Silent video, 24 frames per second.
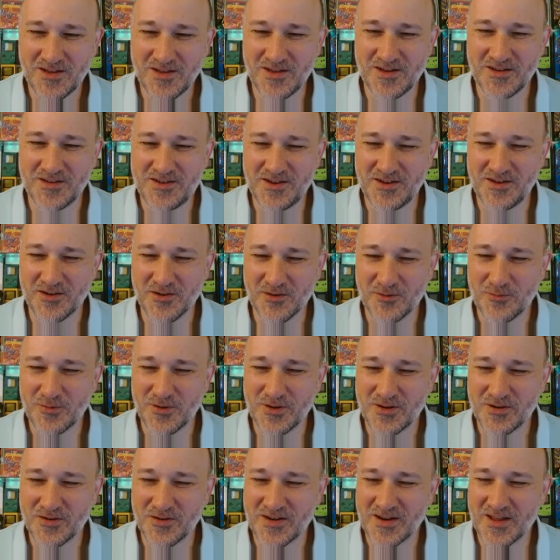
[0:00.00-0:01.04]
a Tier
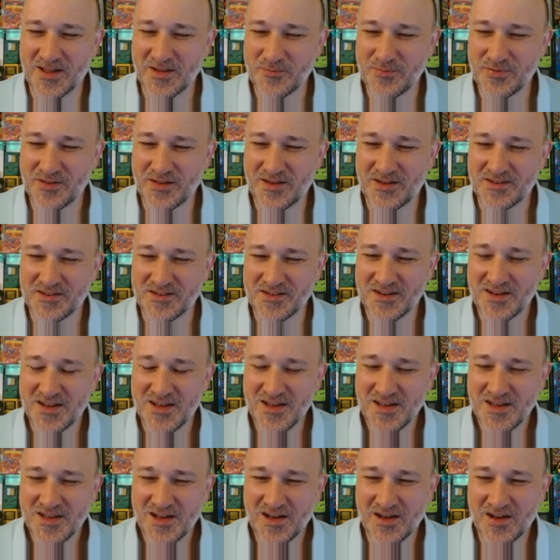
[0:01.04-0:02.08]
1 or an A+,
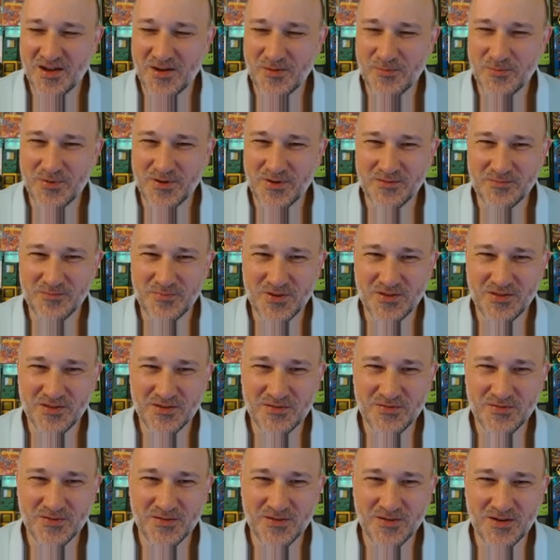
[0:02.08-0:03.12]
but
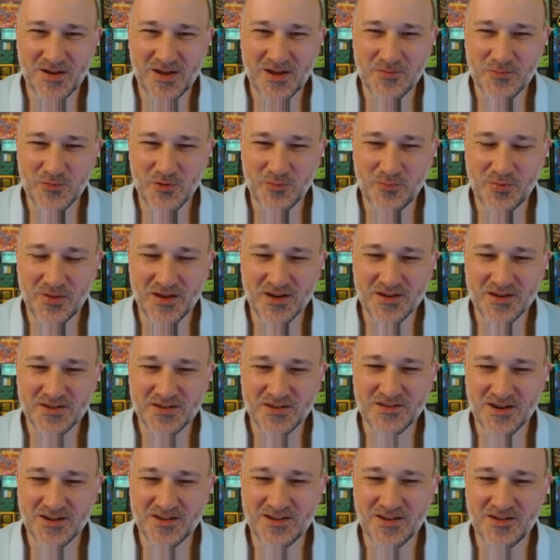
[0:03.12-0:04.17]
look for Admiral Black
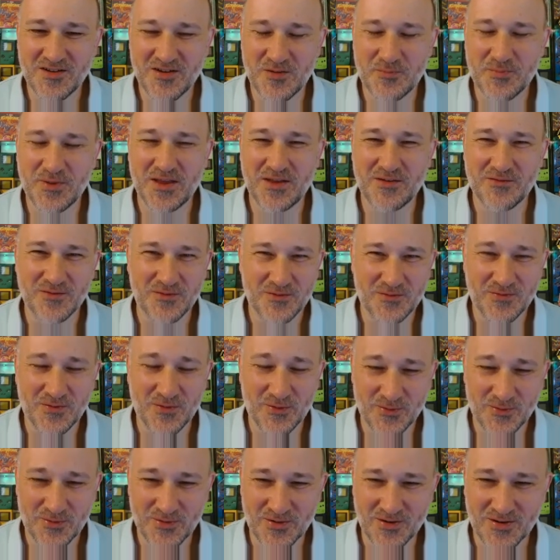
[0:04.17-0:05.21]
stock to go up even
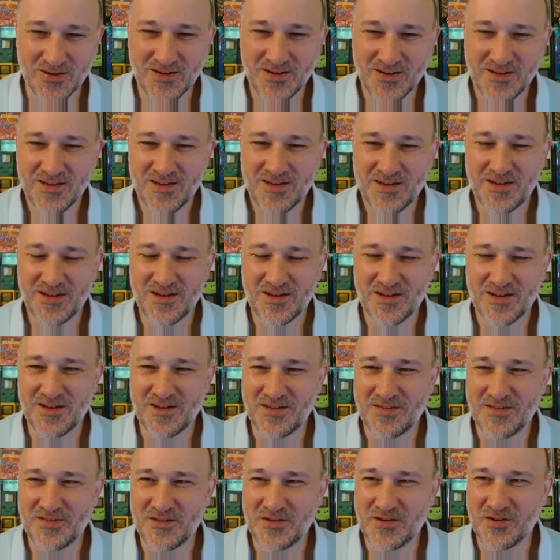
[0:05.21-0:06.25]
further
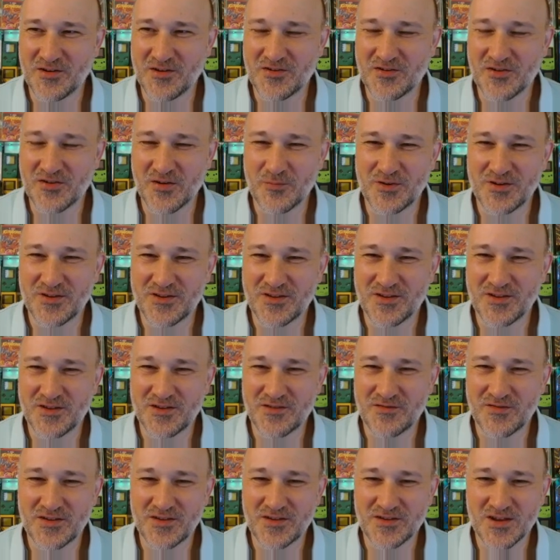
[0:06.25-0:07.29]
in the near term once those
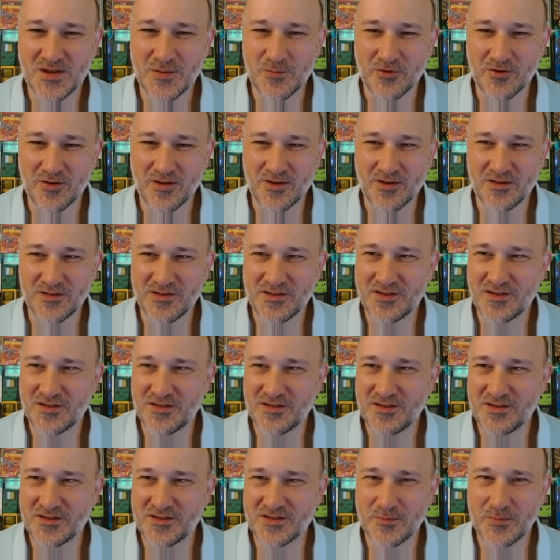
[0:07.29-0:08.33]
events come around. So
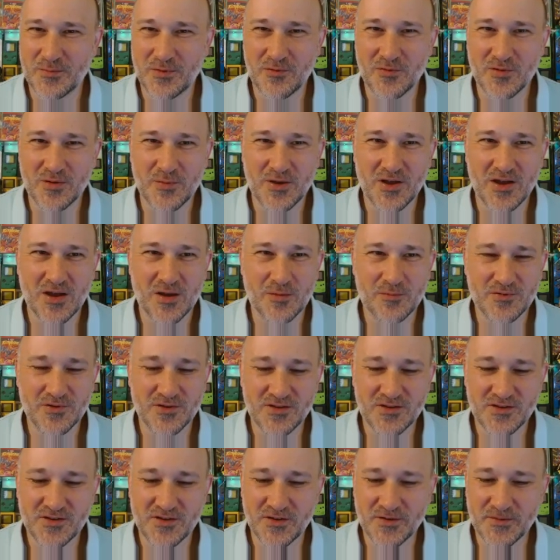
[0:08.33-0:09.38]
he's going to be one of my
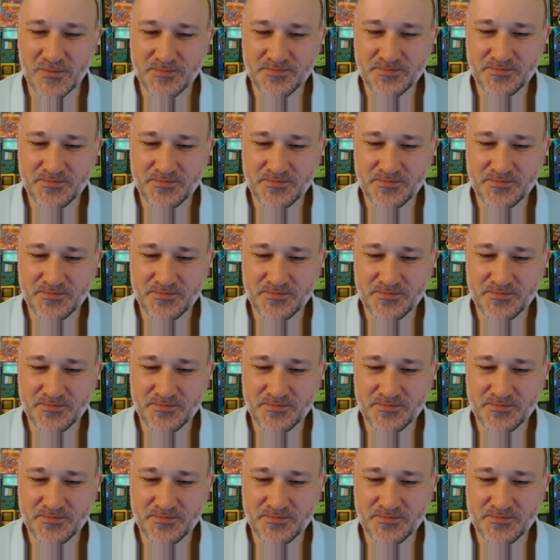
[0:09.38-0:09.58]
options too.